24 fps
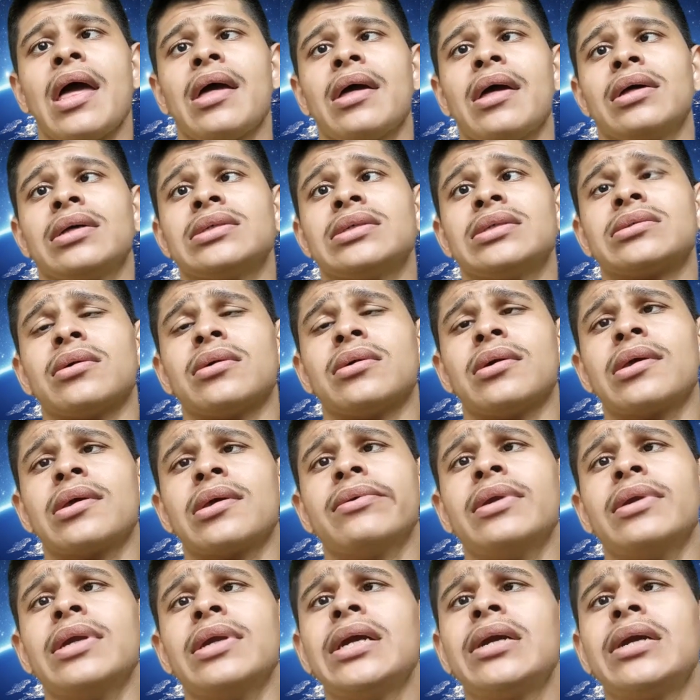So you
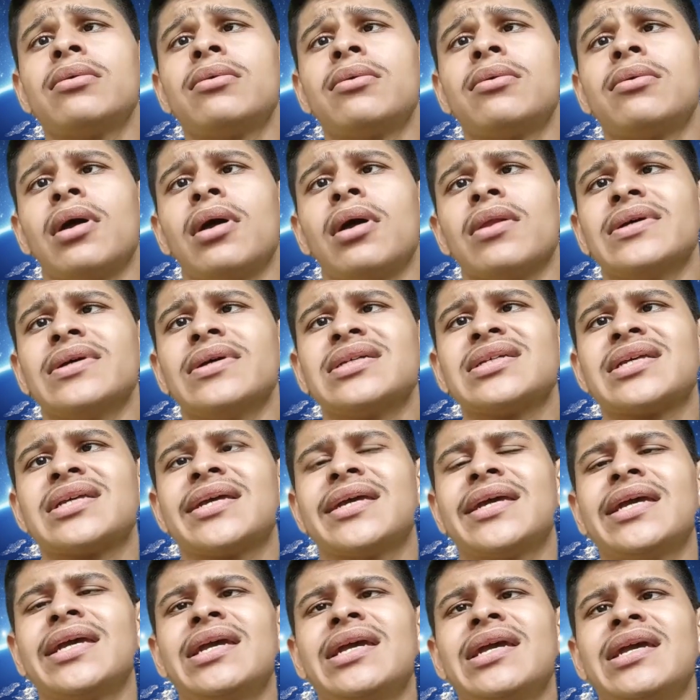need to always
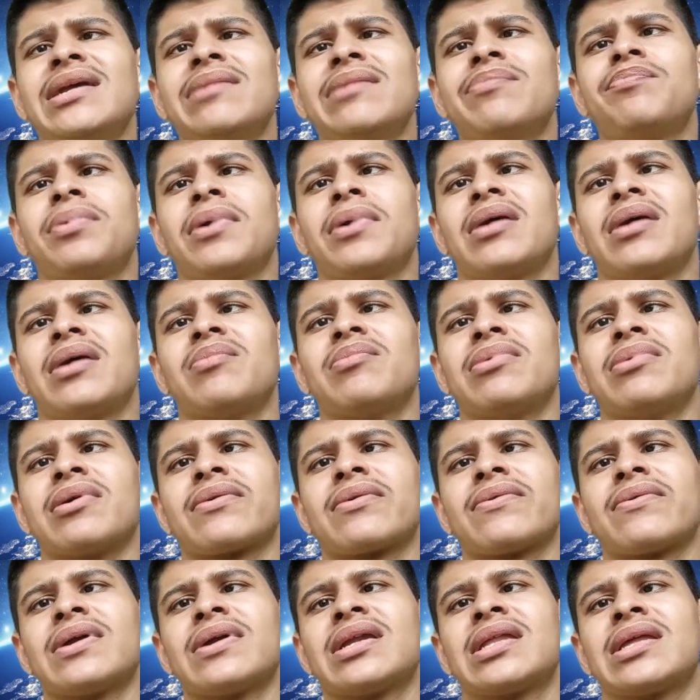keep a book
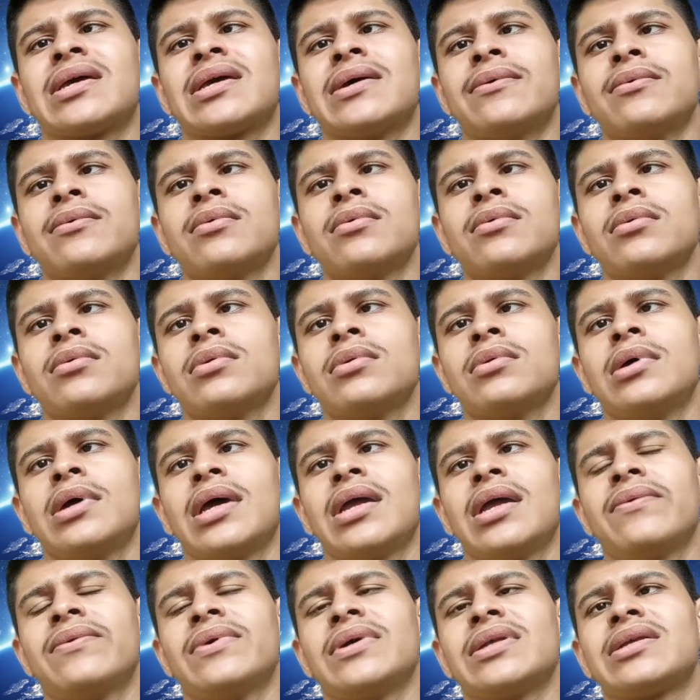with you in
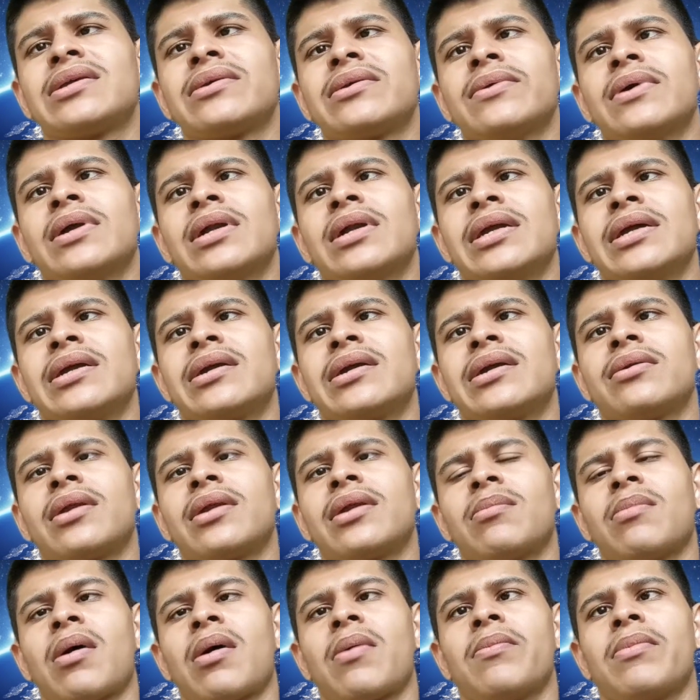which you will need to
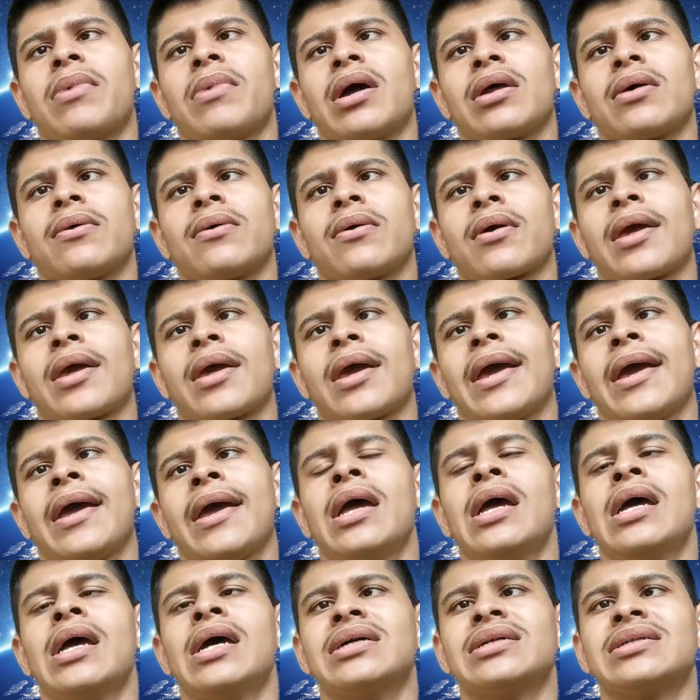remember, okay,
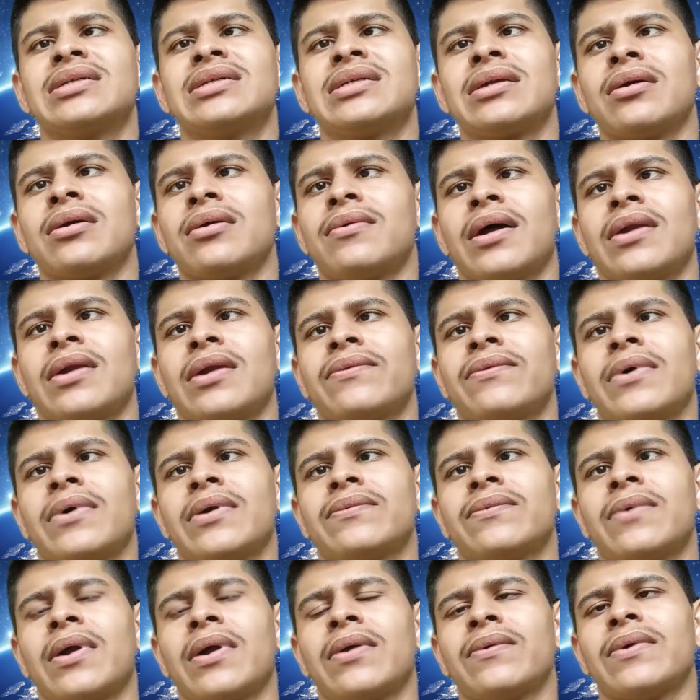0 1 1
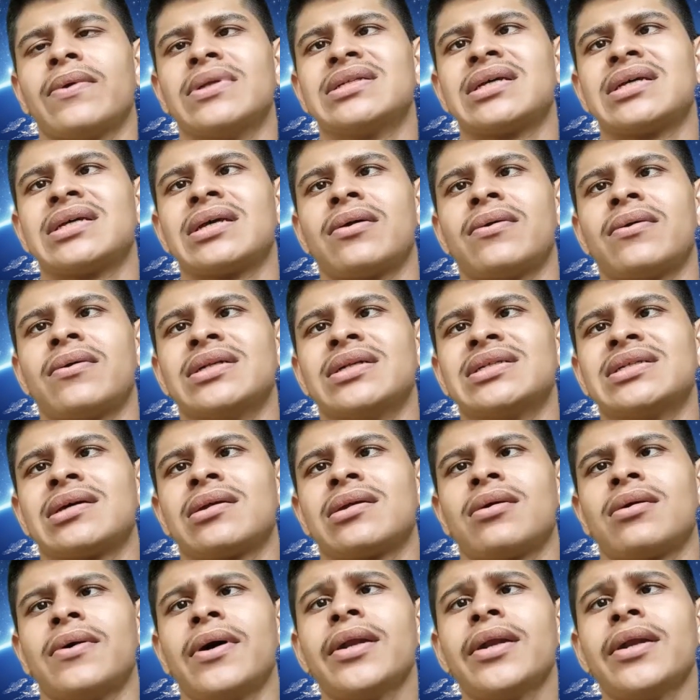1 1 0 1 0
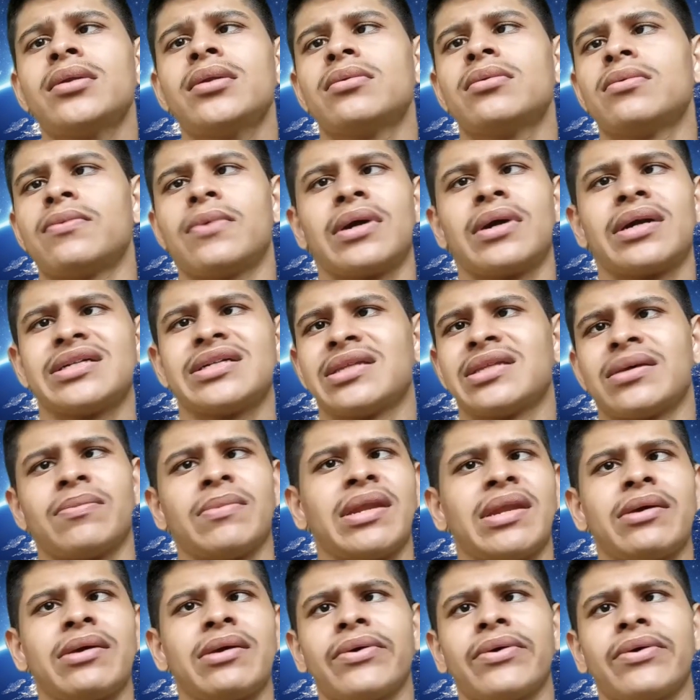1. What is the
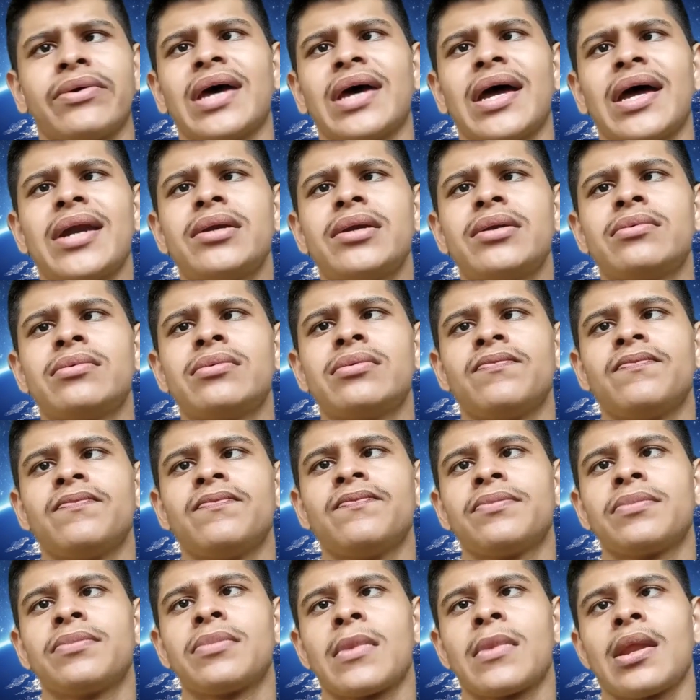meaning of that?
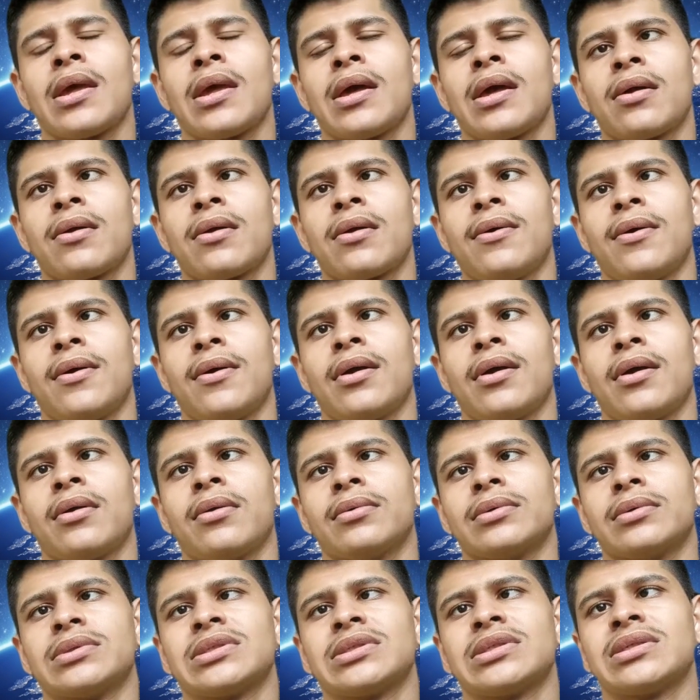God
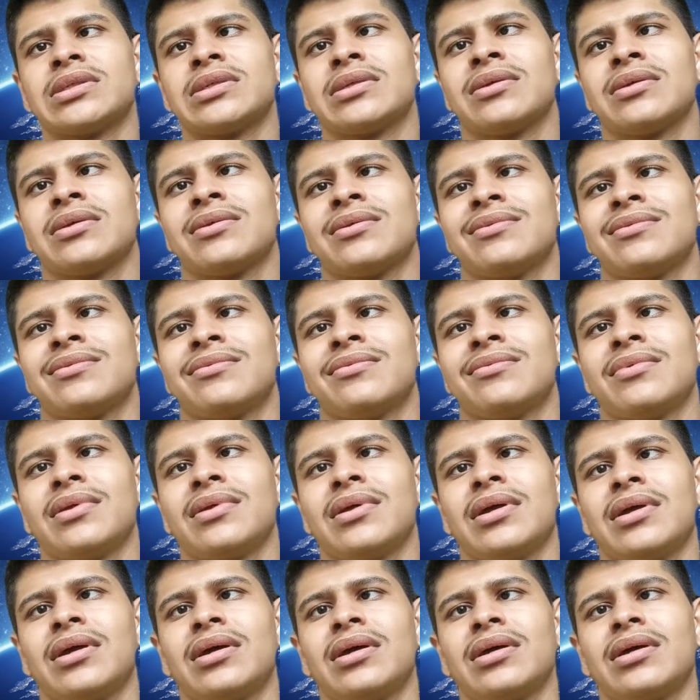knows.
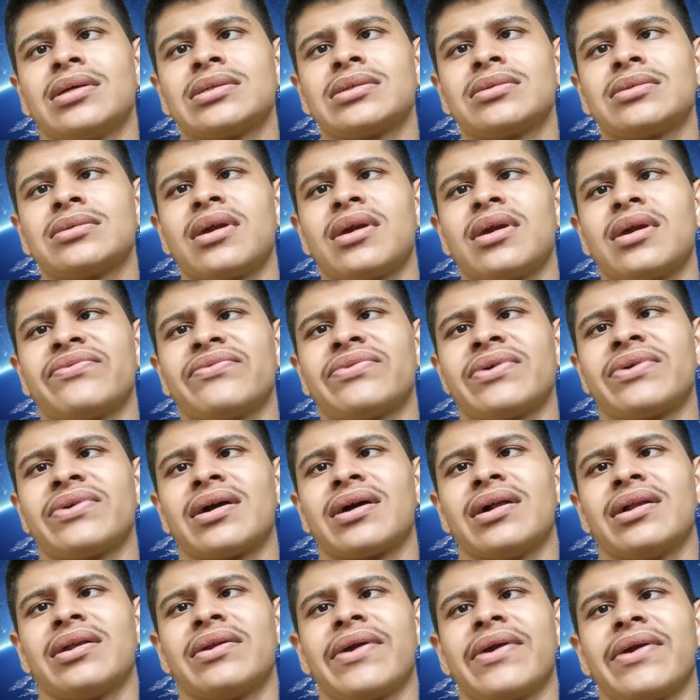So
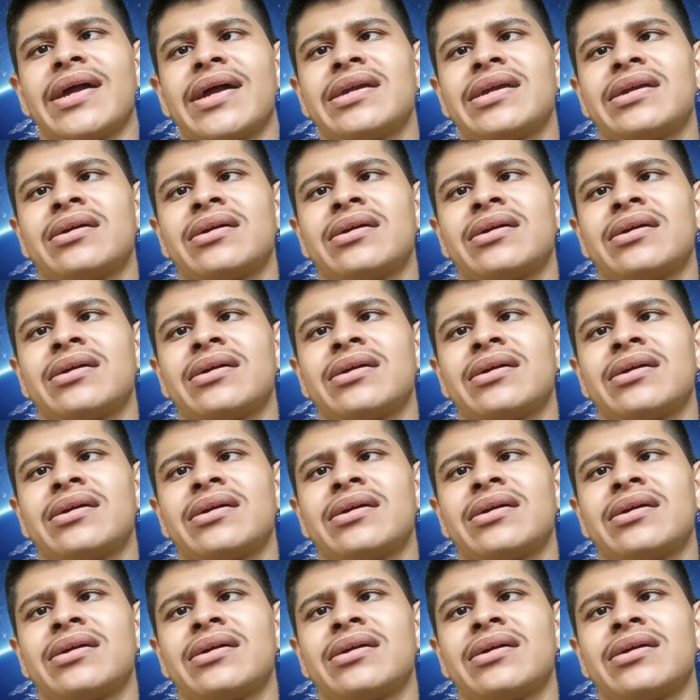difficult, right?